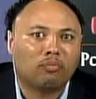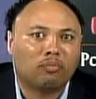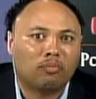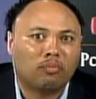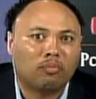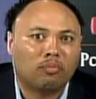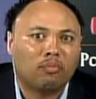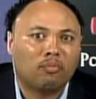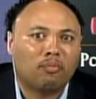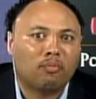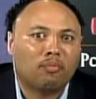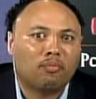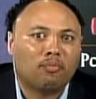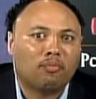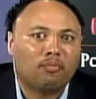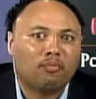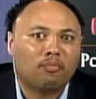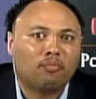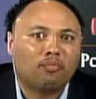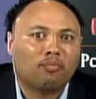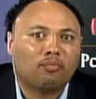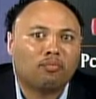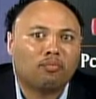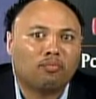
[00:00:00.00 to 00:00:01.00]

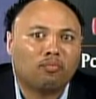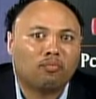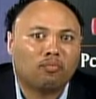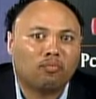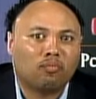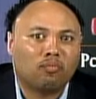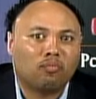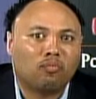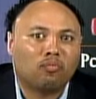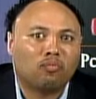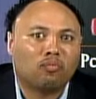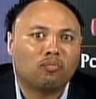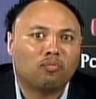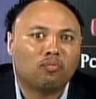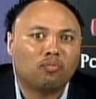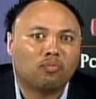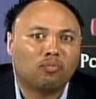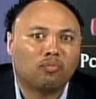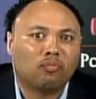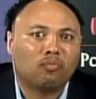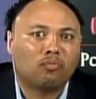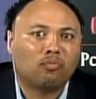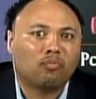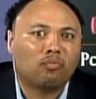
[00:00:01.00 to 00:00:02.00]

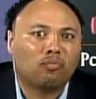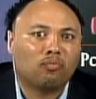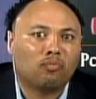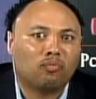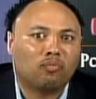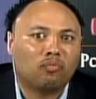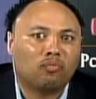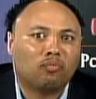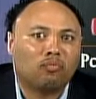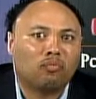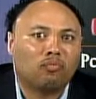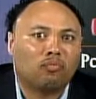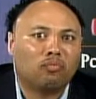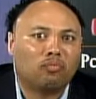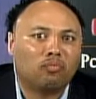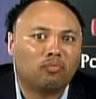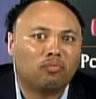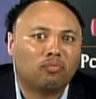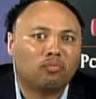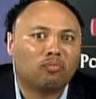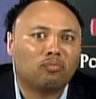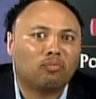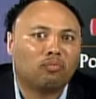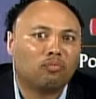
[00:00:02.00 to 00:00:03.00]

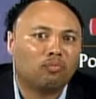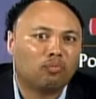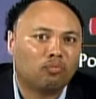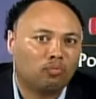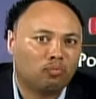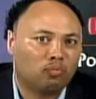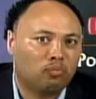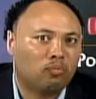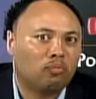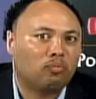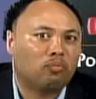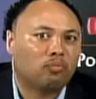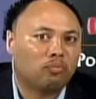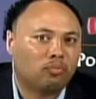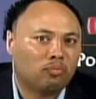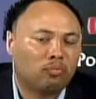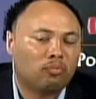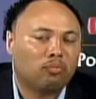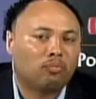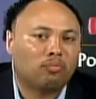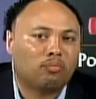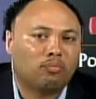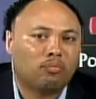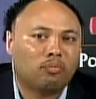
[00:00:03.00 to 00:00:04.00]

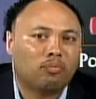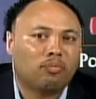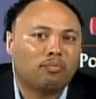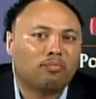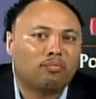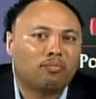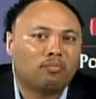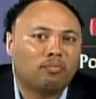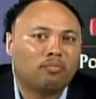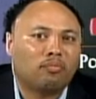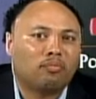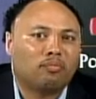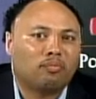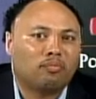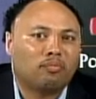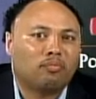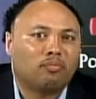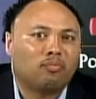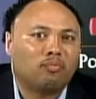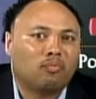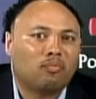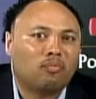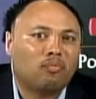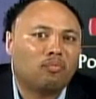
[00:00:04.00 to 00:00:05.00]

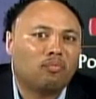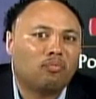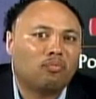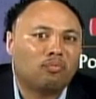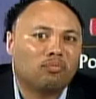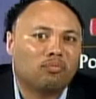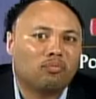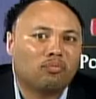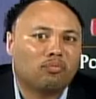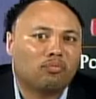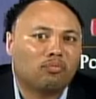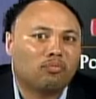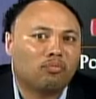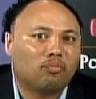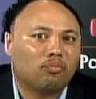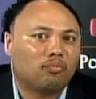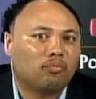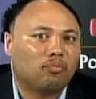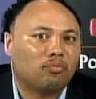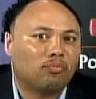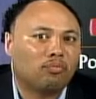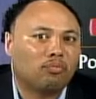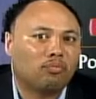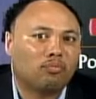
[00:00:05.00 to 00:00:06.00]

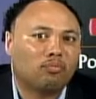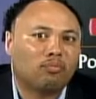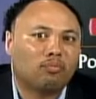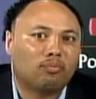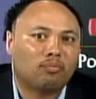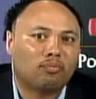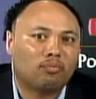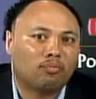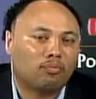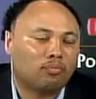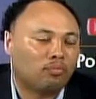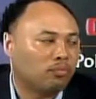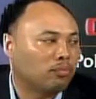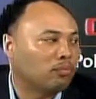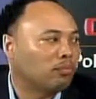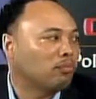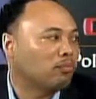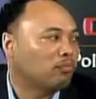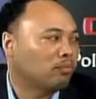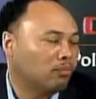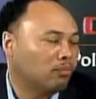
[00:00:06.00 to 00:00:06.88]
(silent)